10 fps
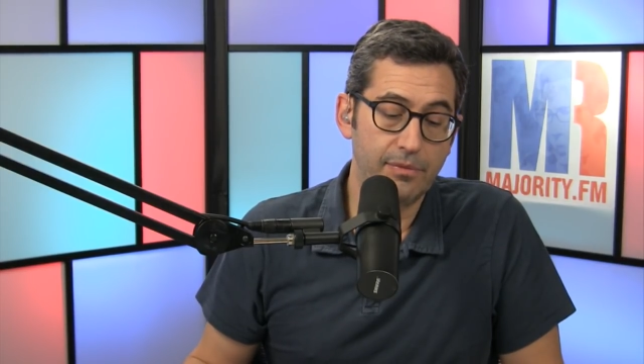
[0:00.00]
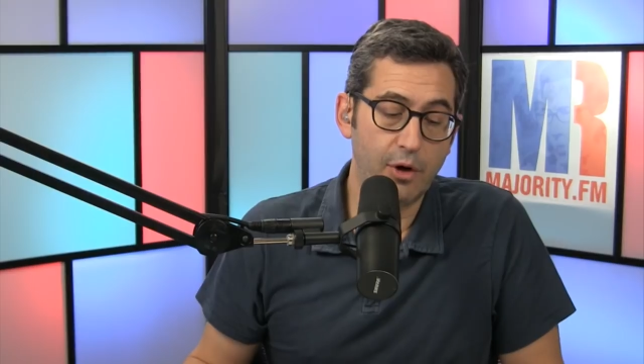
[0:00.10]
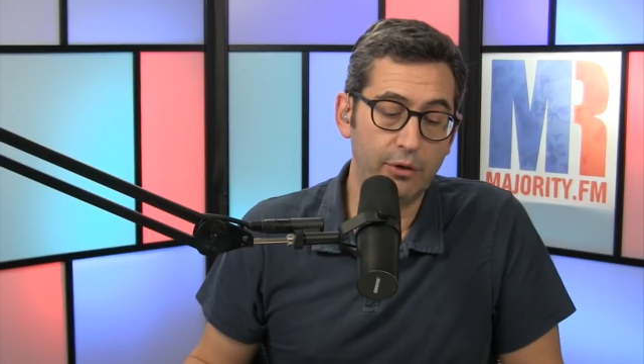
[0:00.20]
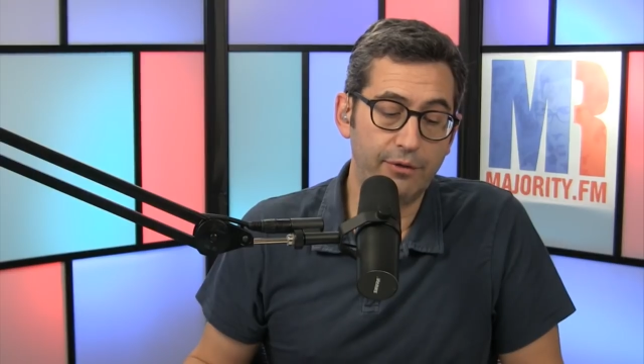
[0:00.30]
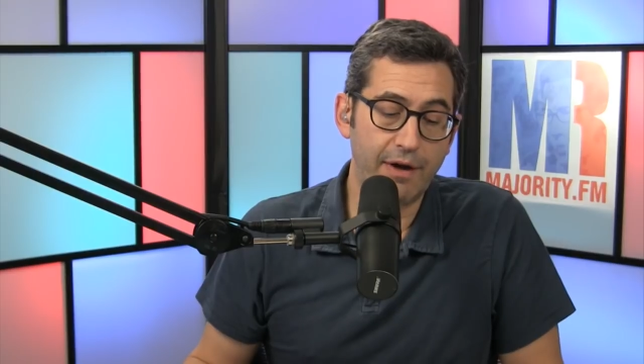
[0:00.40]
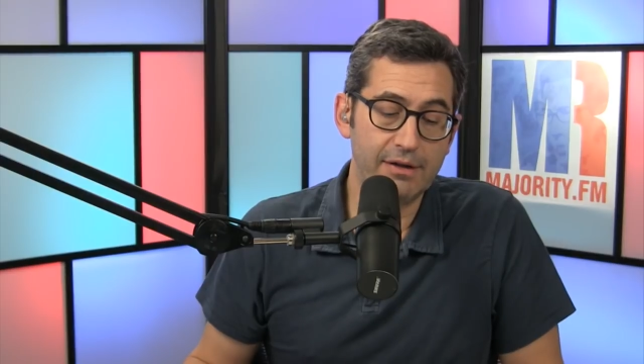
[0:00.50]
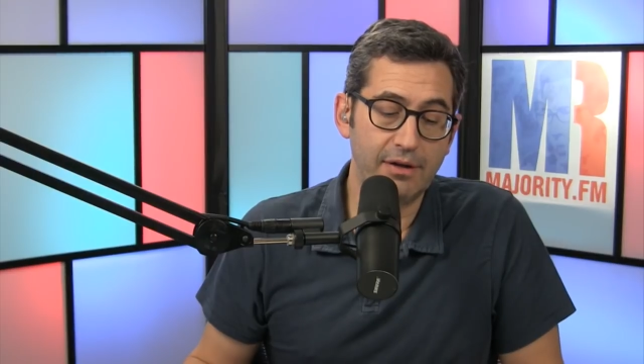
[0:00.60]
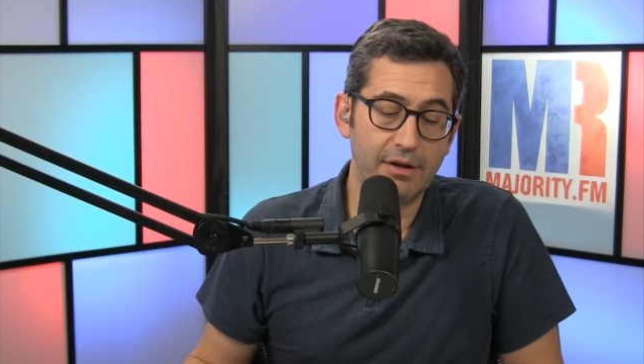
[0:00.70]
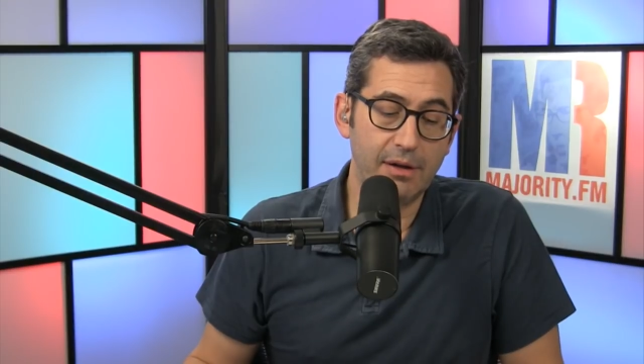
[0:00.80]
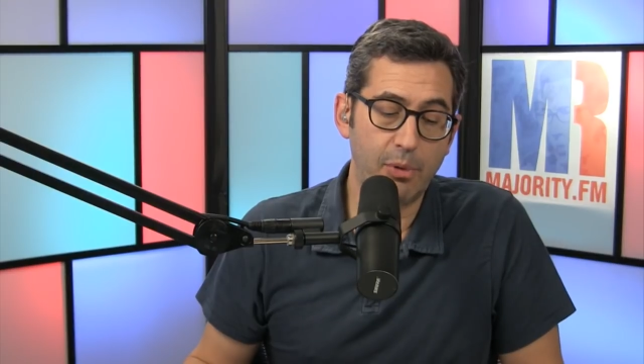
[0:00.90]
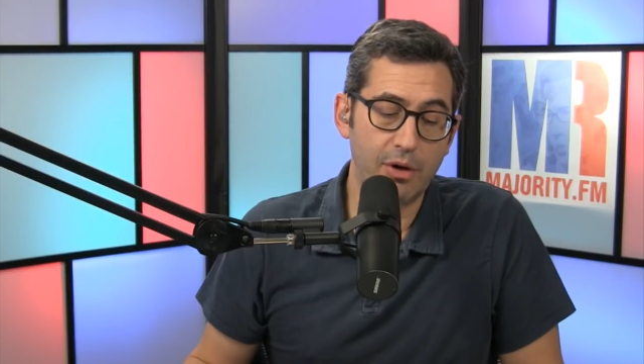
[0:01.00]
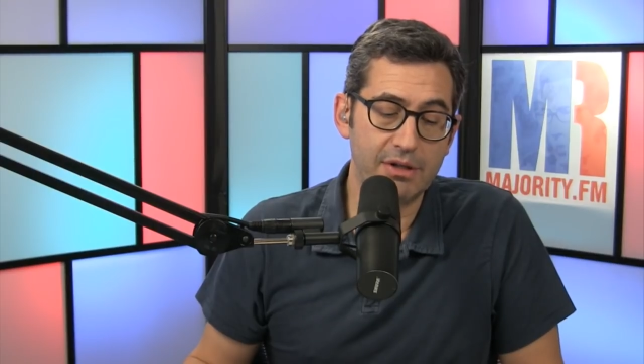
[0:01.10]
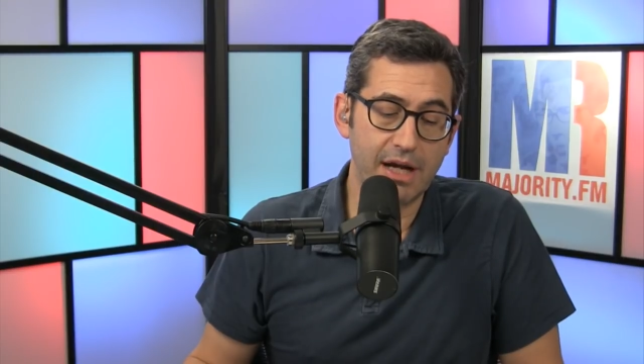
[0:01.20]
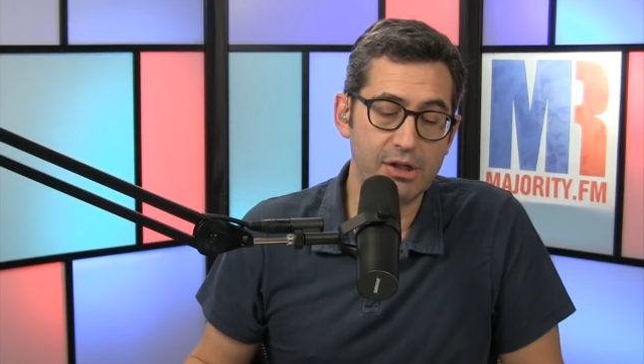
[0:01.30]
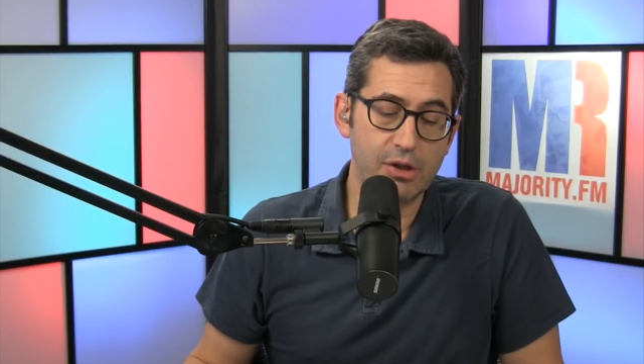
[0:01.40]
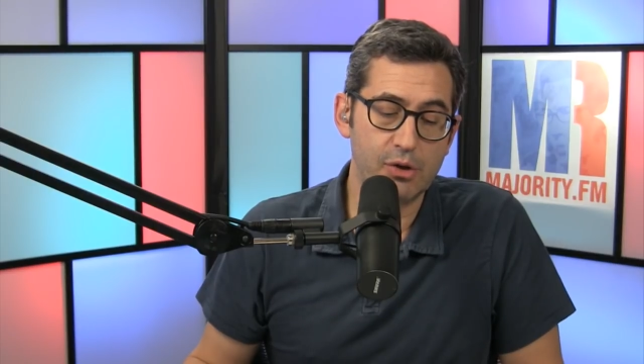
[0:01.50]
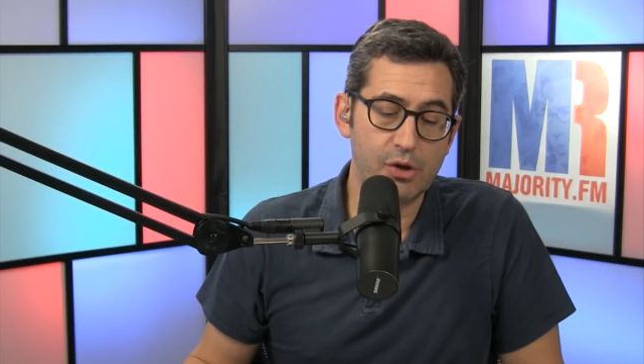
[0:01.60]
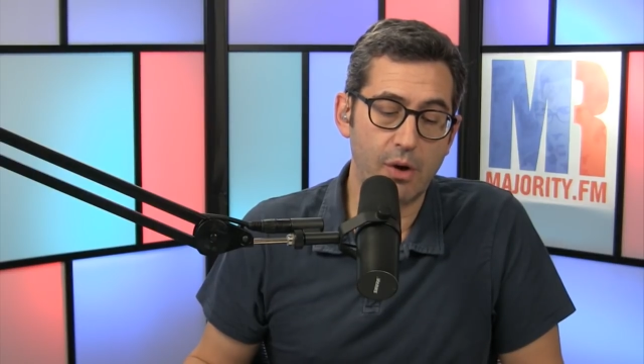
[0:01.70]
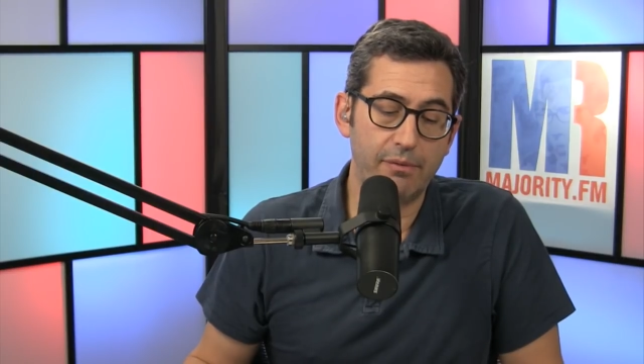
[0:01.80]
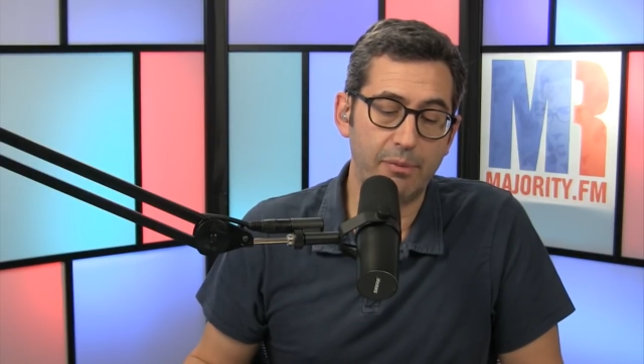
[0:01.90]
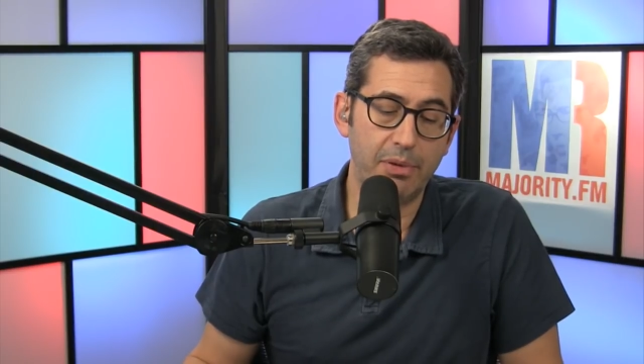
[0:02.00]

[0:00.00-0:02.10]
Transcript: Those facing deportation who show up for